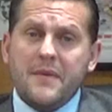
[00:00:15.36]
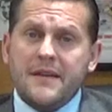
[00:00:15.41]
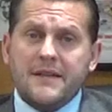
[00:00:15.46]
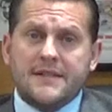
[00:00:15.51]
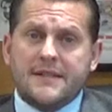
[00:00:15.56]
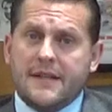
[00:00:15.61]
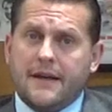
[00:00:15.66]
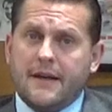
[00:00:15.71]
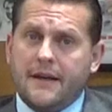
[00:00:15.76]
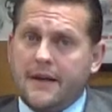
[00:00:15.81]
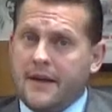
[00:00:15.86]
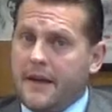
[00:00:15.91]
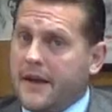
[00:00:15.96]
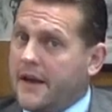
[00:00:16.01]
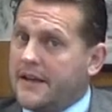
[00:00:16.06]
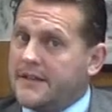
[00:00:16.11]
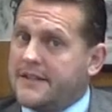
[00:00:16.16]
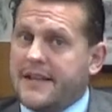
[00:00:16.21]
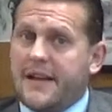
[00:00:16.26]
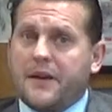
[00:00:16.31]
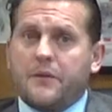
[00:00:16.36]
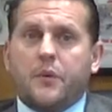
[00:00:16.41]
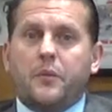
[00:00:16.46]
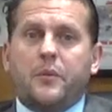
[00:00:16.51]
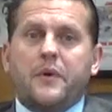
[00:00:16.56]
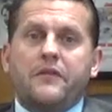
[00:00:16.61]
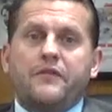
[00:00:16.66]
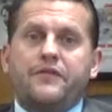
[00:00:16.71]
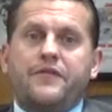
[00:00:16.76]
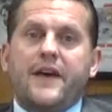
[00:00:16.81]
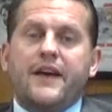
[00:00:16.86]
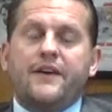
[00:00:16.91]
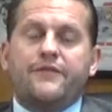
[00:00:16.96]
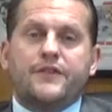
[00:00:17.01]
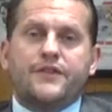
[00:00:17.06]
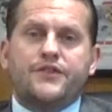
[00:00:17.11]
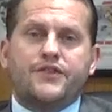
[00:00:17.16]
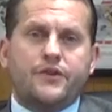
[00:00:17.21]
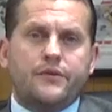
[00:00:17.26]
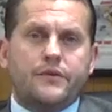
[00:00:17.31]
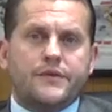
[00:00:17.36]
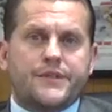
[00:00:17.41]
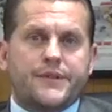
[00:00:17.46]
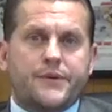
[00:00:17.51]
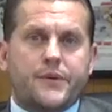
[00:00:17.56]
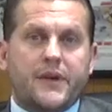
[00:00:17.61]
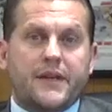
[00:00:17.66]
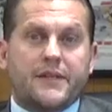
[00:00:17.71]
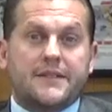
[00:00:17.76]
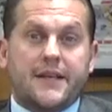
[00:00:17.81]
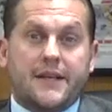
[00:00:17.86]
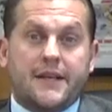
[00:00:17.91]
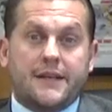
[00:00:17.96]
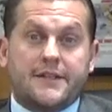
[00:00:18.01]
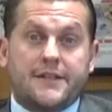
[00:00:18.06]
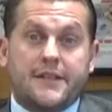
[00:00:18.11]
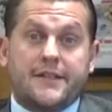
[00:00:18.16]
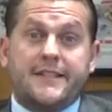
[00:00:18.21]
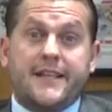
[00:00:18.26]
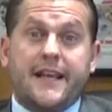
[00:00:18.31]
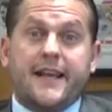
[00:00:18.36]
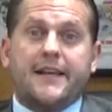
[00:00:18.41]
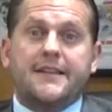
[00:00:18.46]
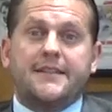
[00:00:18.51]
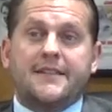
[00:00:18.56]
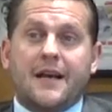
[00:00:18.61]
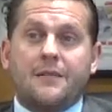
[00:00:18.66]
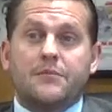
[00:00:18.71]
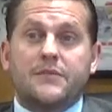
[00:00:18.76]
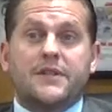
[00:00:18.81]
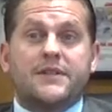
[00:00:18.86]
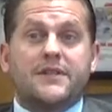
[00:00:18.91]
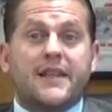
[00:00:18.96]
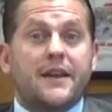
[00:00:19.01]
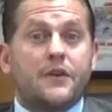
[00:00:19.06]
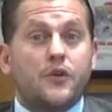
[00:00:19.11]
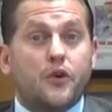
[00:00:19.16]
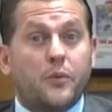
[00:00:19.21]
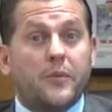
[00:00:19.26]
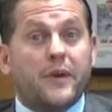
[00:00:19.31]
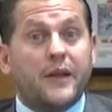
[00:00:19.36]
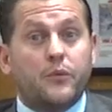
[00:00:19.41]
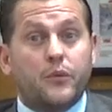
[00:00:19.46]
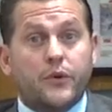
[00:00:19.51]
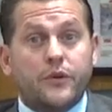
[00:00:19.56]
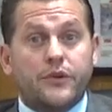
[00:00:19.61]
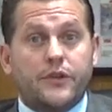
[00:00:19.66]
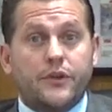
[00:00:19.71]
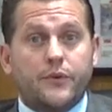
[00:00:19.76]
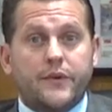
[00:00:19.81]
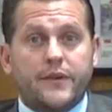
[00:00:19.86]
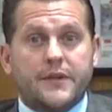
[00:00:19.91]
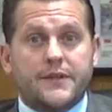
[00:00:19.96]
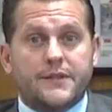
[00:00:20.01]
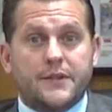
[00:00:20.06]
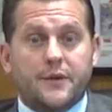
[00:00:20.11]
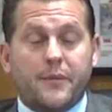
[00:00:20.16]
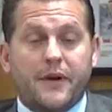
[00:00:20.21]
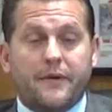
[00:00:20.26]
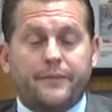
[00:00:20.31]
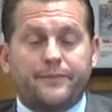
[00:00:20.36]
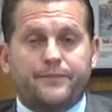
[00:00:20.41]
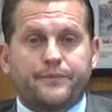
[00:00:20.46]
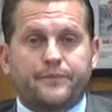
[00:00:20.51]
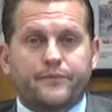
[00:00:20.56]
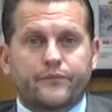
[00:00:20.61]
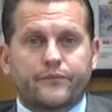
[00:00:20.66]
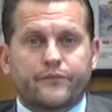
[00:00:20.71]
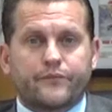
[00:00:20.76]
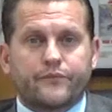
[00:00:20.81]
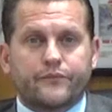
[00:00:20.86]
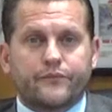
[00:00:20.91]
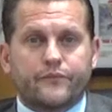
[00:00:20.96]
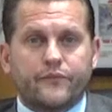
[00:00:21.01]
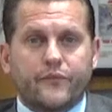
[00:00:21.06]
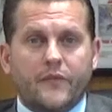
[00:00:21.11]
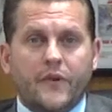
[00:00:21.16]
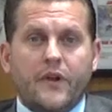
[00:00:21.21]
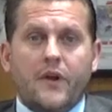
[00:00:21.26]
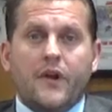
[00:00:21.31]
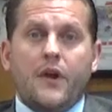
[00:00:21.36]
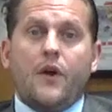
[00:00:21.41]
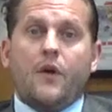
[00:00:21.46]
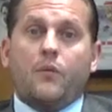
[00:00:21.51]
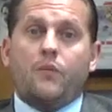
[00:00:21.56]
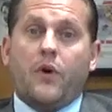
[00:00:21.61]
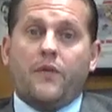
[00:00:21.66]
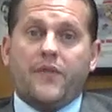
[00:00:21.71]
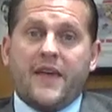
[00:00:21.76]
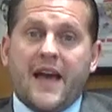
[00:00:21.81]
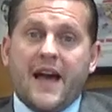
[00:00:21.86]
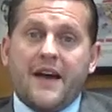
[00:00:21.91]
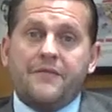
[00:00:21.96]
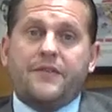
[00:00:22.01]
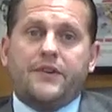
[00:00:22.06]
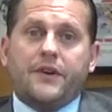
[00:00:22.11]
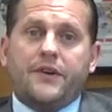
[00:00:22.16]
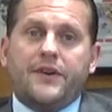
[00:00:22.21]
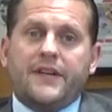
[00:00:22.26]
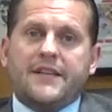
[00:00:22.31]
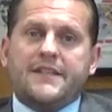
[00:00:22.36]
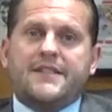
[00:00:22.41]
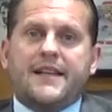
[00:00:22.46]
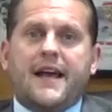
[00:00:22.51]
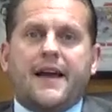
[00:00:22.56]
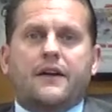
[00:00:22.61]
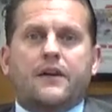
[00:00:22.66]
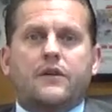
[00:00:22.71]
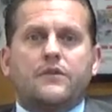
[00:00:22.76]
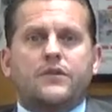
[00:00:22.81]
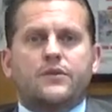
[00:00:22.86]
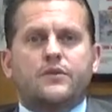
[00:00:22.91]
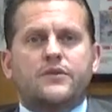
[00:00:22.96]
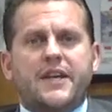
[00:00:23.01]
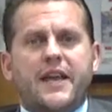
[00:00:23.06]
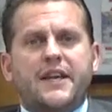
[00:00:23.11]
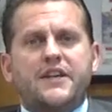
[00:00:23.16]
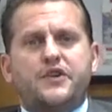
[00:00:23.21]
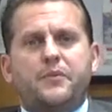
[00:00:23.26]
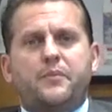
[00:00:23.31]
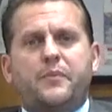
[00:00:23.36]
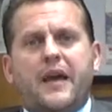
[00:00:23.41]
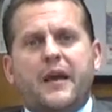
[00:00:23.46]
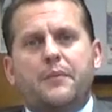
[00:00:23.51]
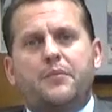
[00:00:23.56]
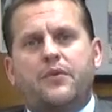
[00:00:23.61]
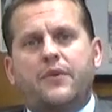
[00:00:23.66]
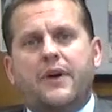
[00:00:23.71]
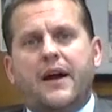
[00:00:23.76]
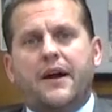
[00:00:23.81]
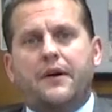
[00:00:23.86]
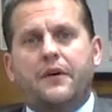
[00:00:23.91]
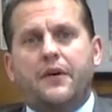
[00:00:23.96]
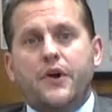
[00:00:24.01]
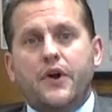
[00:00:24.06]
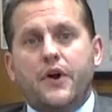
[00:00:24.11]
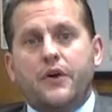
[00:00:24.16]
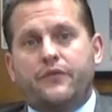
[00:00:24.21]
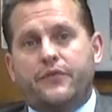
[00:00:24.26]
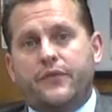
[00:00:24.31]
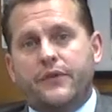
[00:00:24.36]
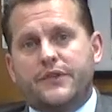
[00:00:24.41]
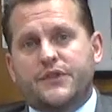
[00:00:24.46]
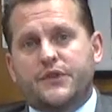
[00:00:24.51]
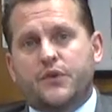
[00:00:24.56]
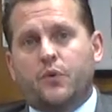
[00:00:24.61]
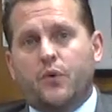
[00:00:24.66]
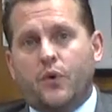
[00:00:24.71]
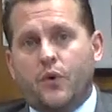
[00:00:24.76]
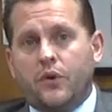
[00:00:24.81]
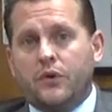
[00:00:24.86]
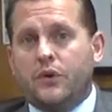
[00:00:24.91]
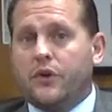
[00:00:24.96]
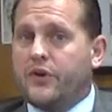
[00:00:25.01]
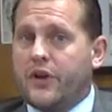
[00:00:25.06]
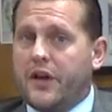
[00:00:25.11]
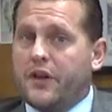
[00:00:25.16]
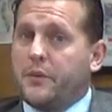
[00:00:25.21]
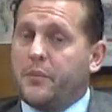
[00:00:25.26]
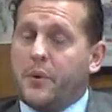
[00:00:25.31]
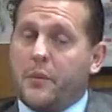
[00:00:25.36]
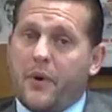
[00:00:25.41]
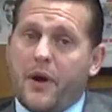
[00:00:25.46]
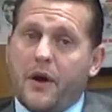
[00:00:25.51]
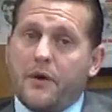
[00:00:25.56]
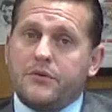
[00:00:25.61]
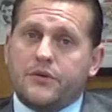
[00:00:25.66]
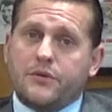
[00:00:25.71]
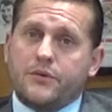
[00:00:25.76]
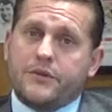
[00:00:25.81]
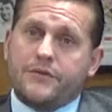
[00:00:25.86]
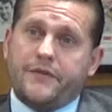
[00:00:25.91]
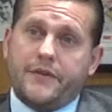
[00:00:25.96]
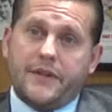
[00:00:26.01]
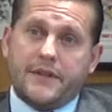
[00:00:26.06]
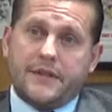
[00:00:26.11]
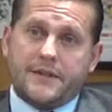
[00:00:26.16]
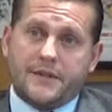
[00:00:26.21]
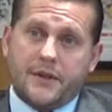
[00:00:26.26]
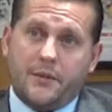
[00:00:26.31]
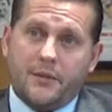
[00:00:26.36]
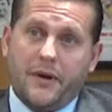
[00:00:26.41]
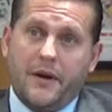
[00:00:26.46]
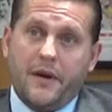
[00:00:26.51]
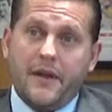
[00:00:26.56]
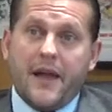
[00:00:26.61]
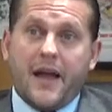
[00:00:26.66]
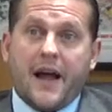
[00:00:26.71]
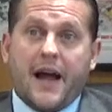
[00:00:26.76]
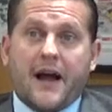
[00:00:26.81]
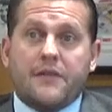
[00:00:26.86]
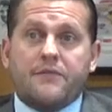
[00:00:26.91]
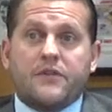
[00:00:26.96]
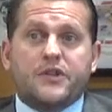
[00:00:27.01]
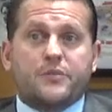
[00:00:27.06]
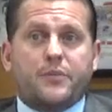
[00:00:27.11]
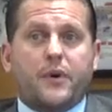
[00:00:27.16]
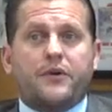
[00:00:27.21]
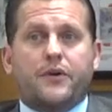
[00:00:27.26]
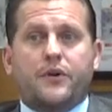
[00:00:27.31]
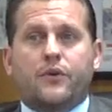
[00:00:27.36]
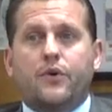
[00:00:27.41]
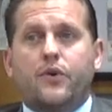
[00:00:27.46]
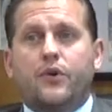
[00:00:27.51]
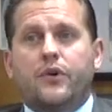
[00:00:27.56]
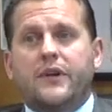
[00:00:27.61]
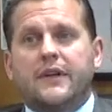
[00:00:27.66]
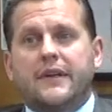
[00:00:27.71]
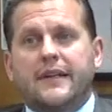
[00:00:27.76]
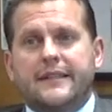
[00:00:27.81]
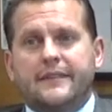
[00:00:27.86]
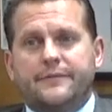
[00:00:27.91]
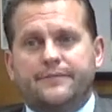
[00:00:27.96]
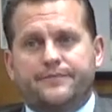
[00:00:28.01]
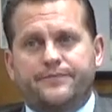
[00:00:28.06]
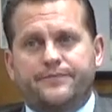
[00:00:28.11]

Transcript: Minister has said it will be unfair for students to sit exams as they normally would do in the summer. What they have done is set a consultation paper out for us to all look at the proposals for this summer and respond accordingly.